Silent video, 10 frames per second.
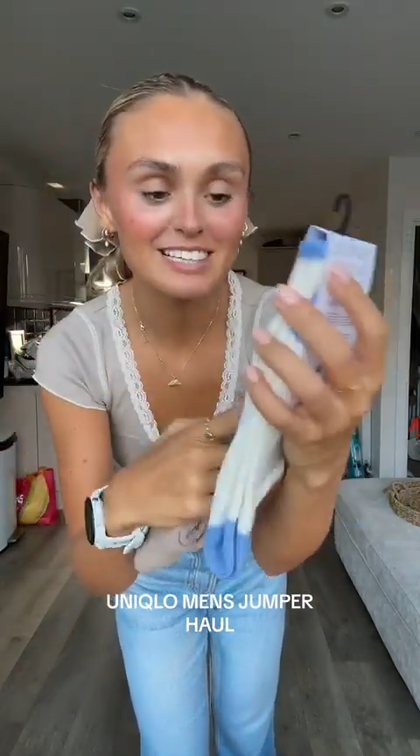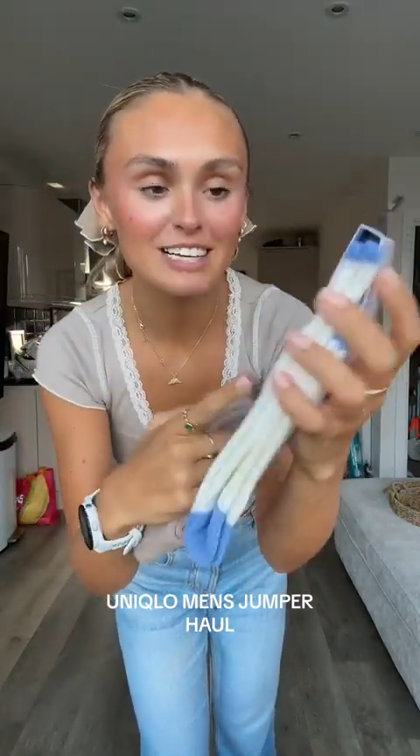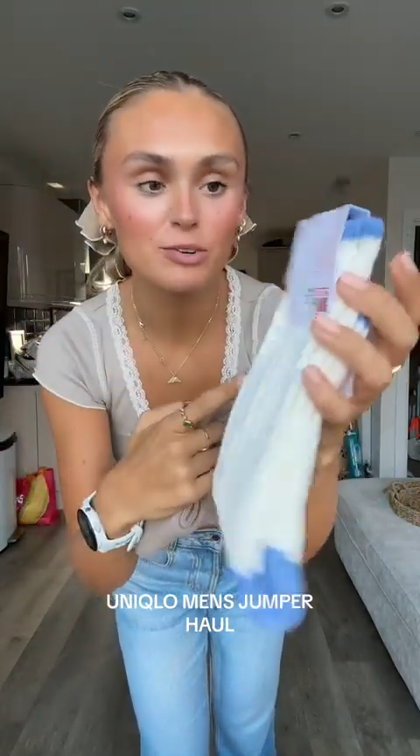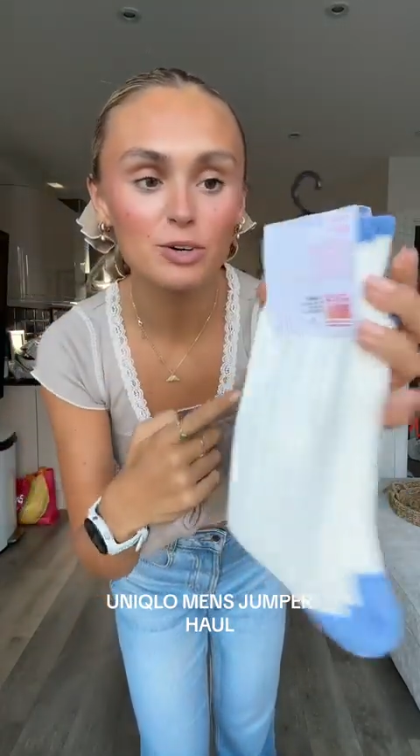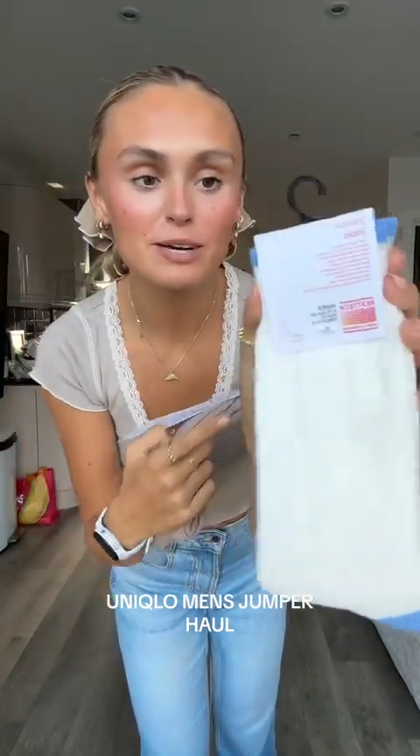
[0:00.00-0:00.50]
A
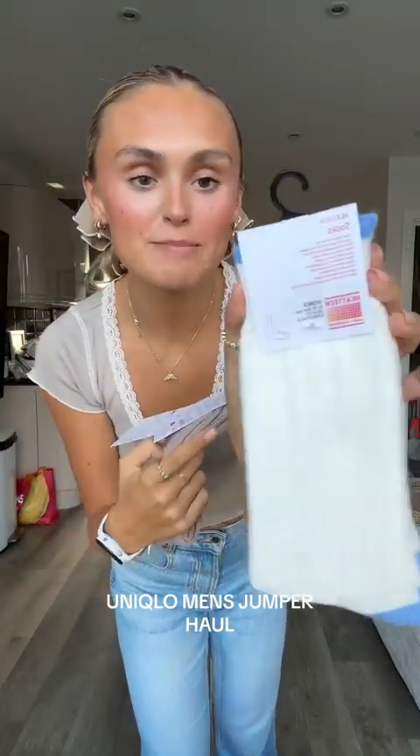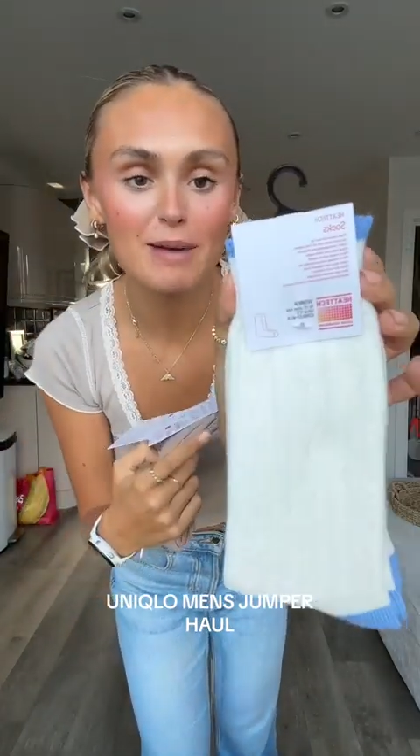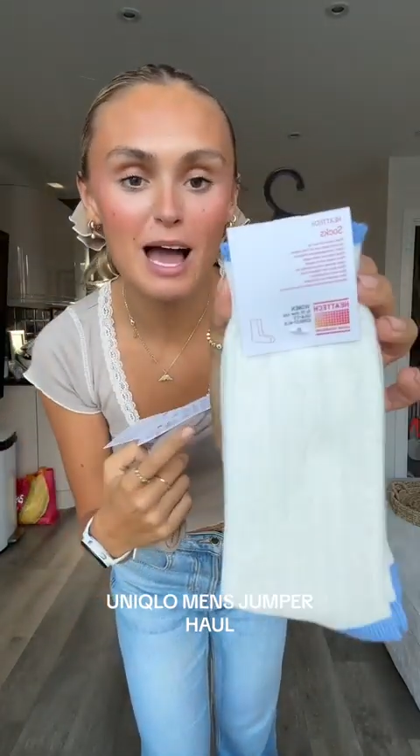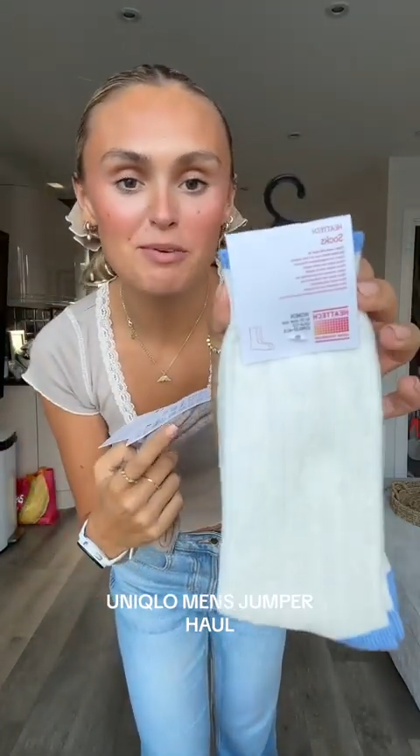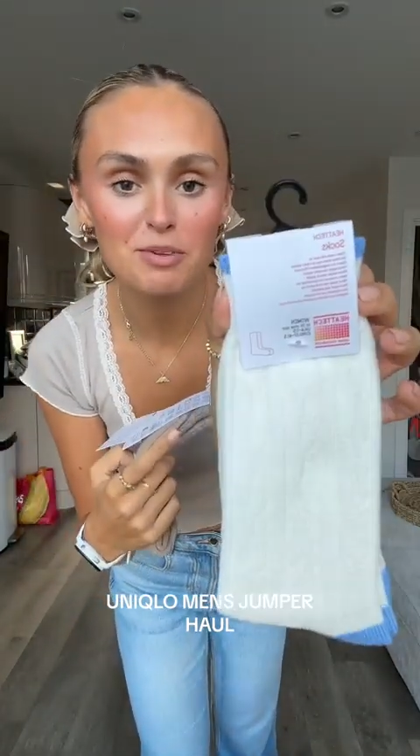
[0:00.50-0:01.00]
little cream
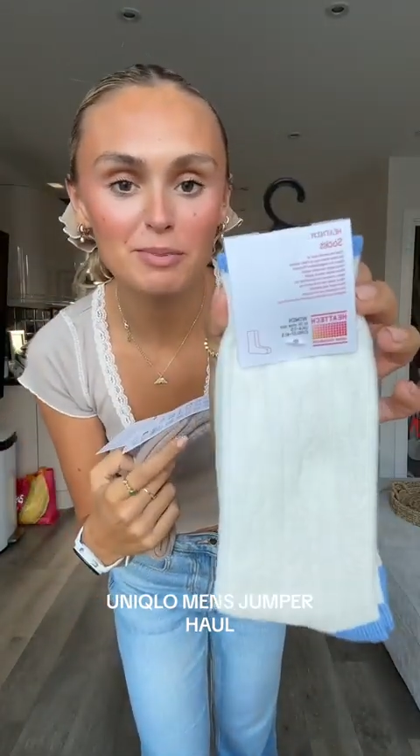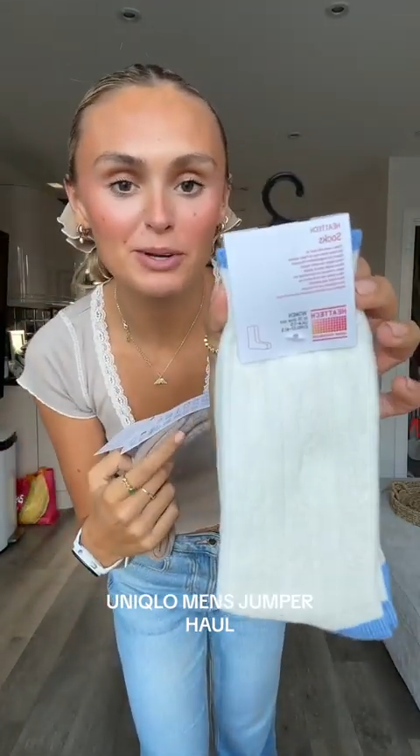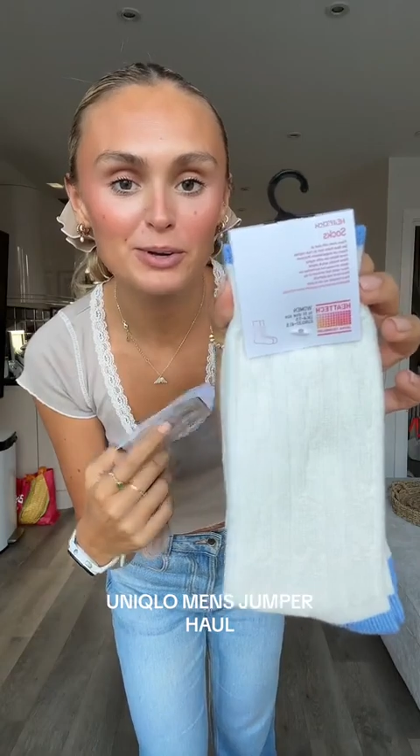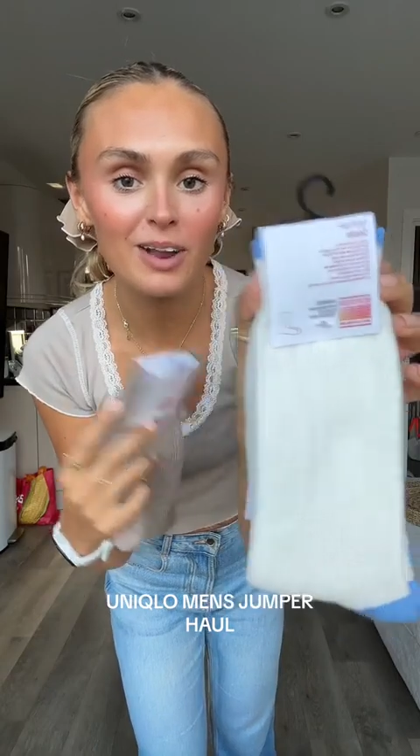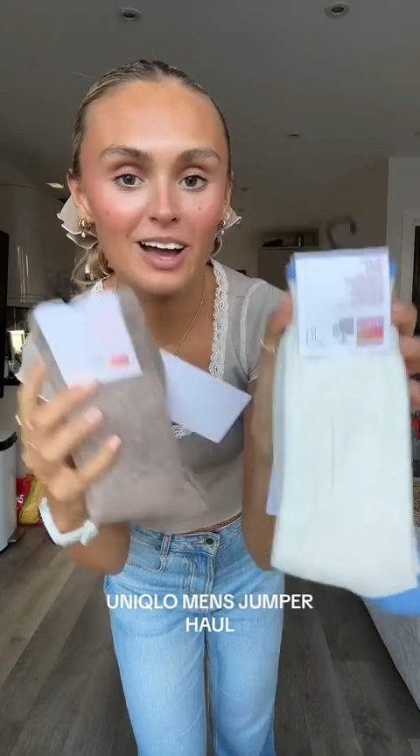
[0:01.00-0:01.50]
pair with a
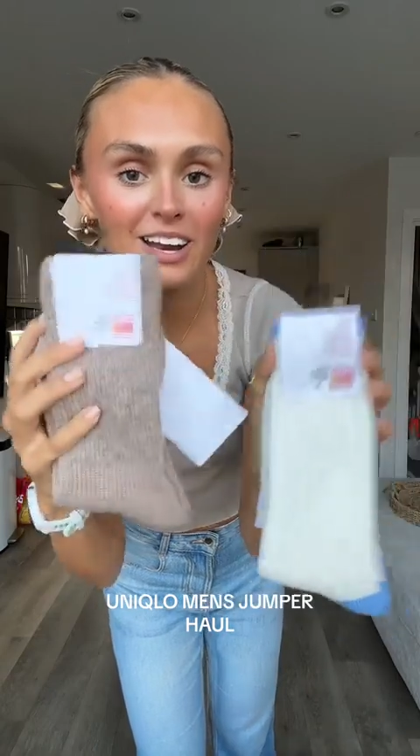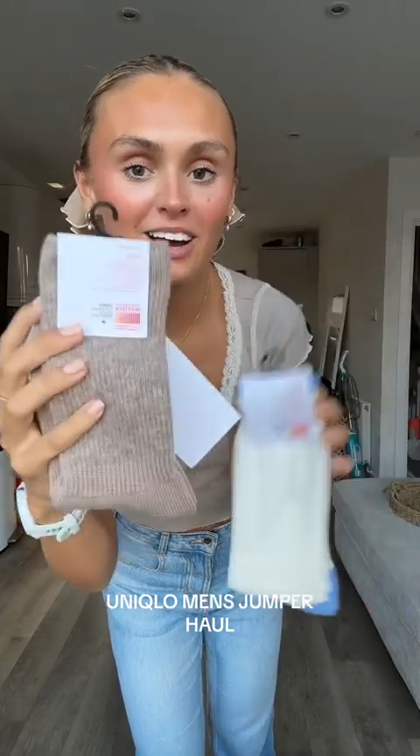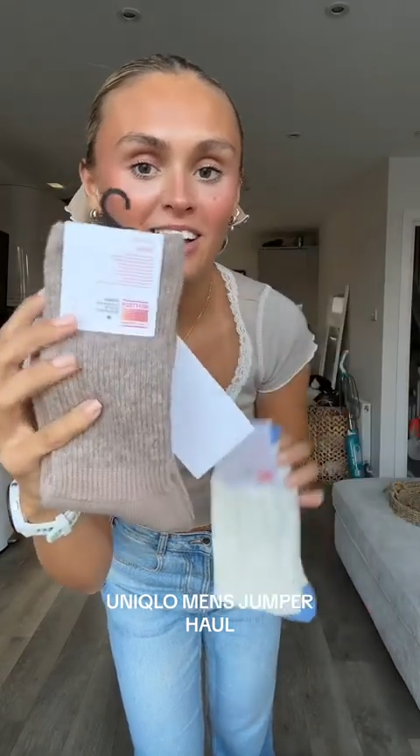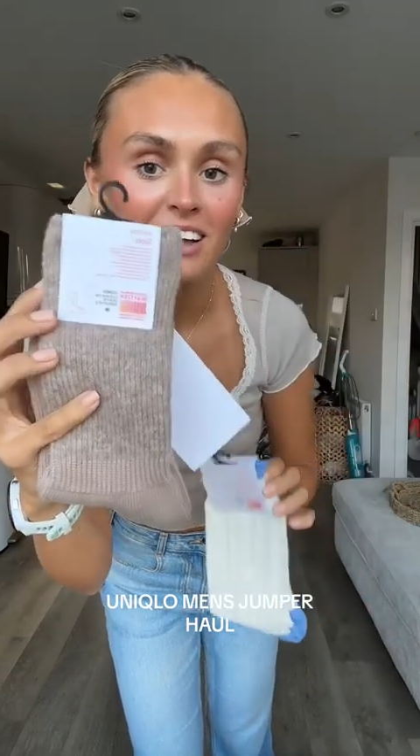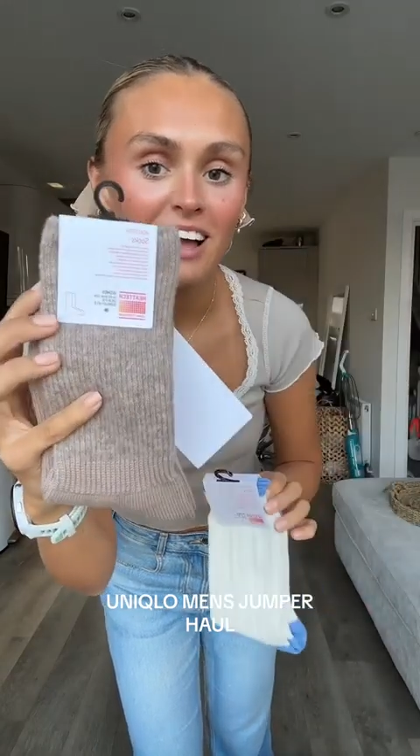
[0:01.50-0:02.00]
blue
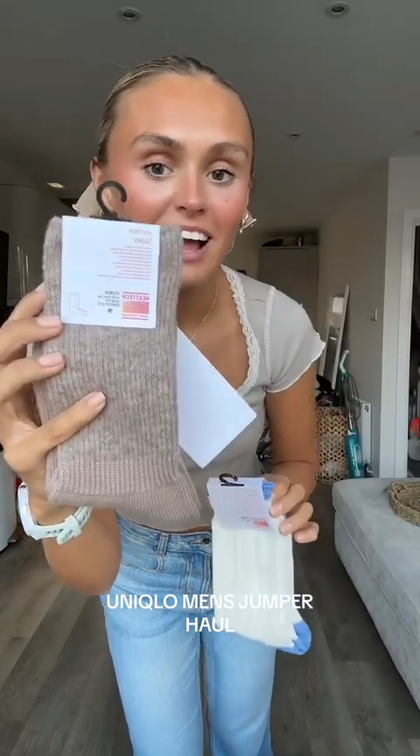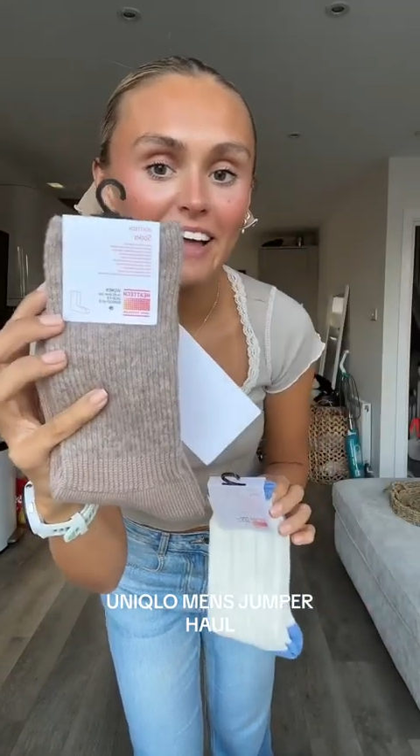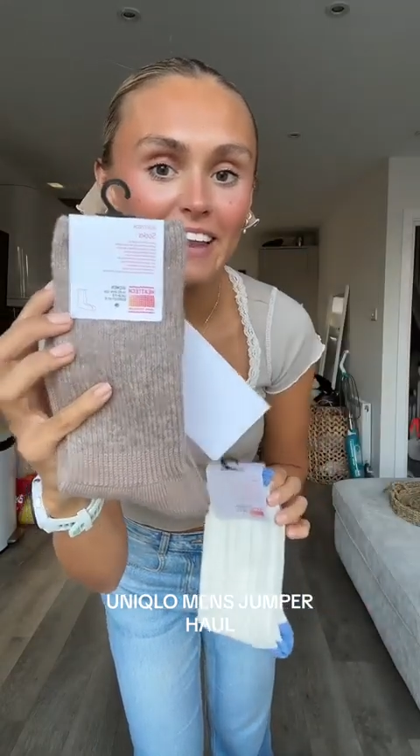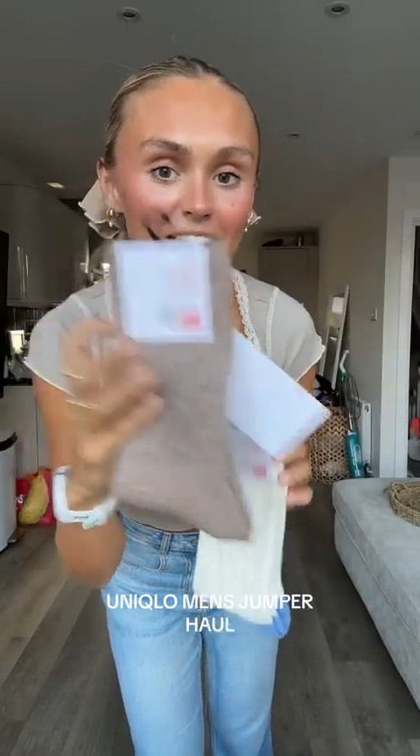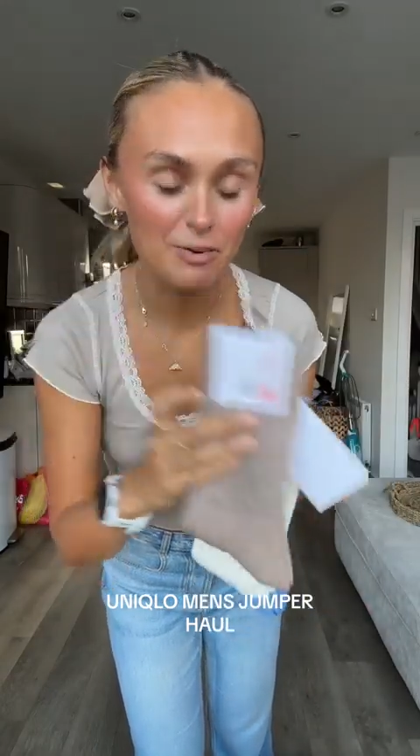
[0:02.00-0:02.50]
liner, and
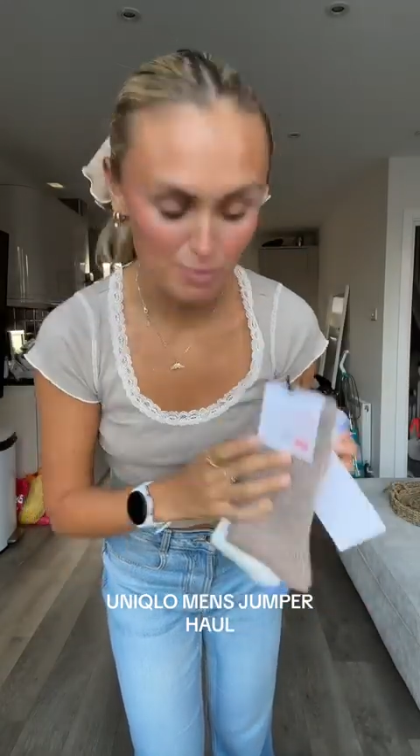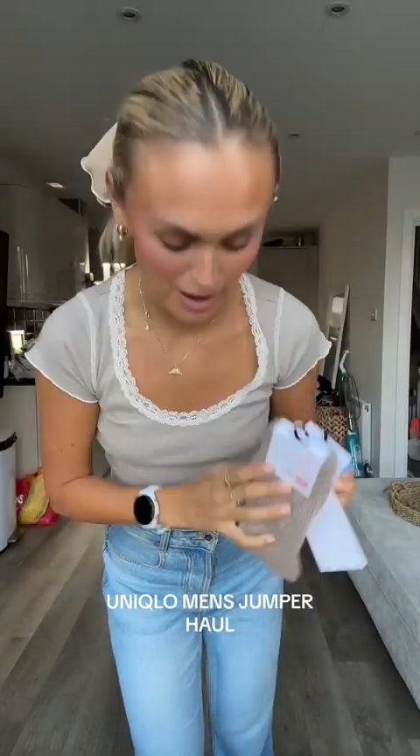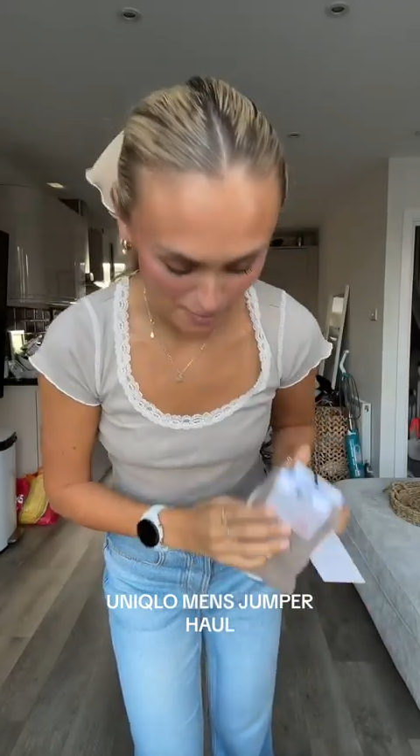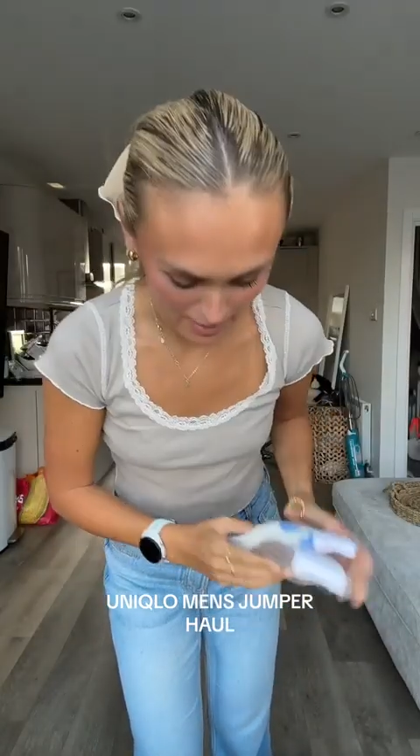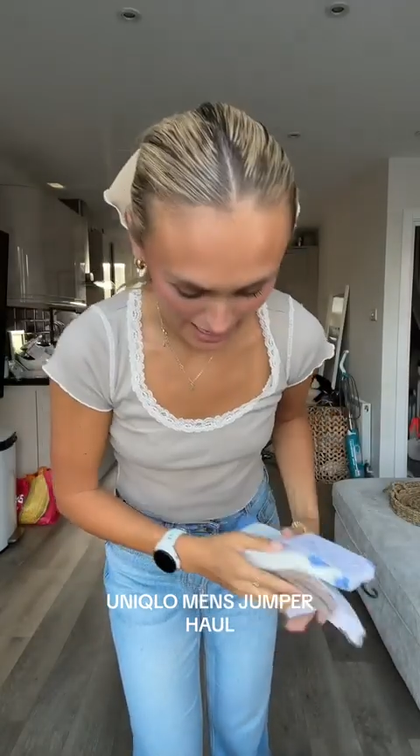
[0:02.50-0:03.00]
then a little
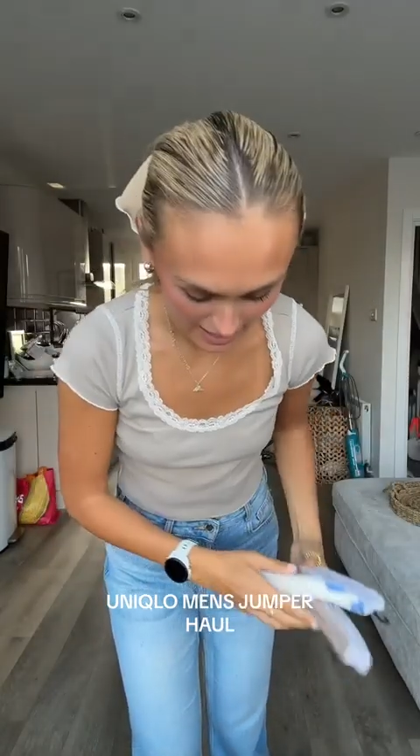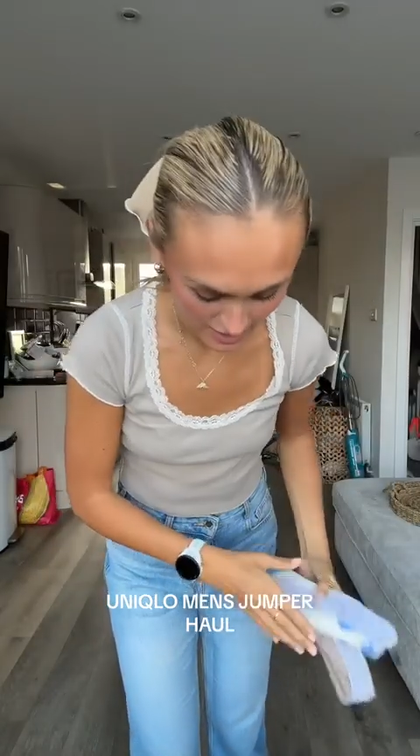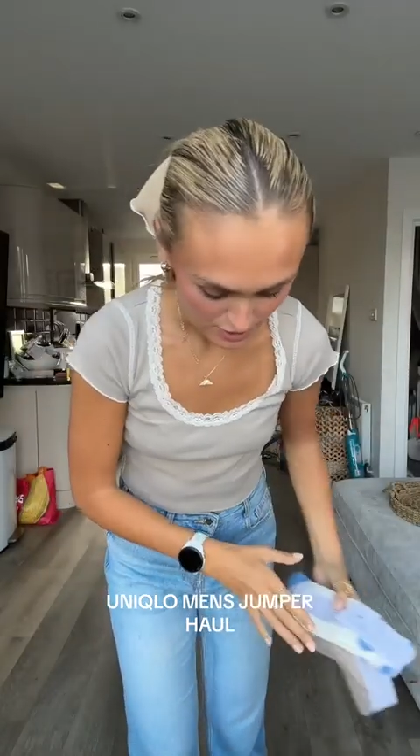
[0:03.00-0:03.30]
brown pair.